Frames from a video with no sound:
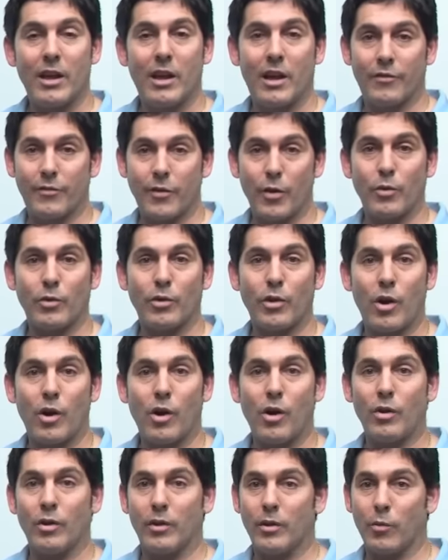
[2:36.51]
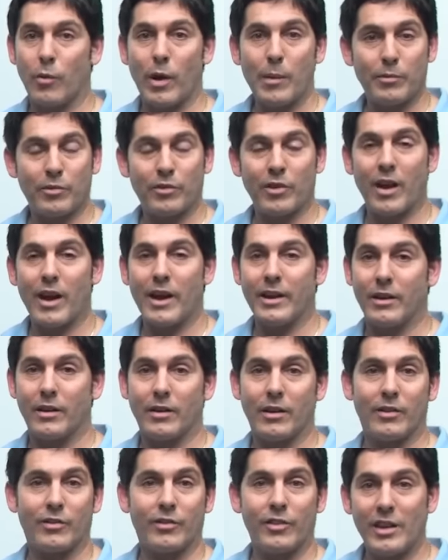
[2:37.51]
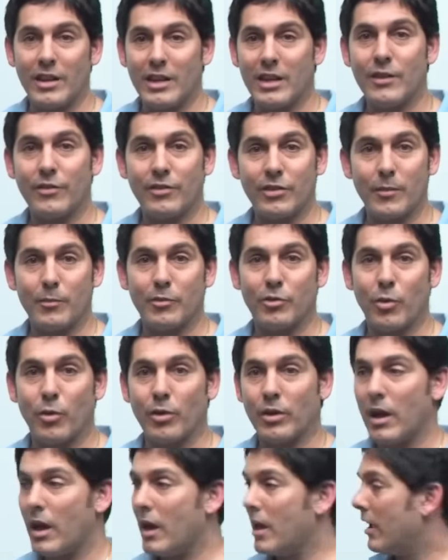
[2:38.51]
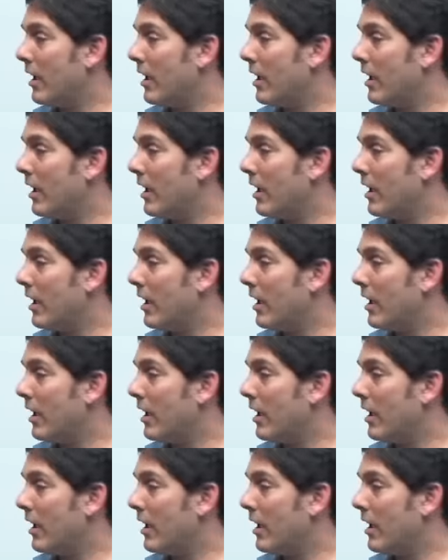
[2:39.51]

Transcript: a phone call, a website, a CD of some sort,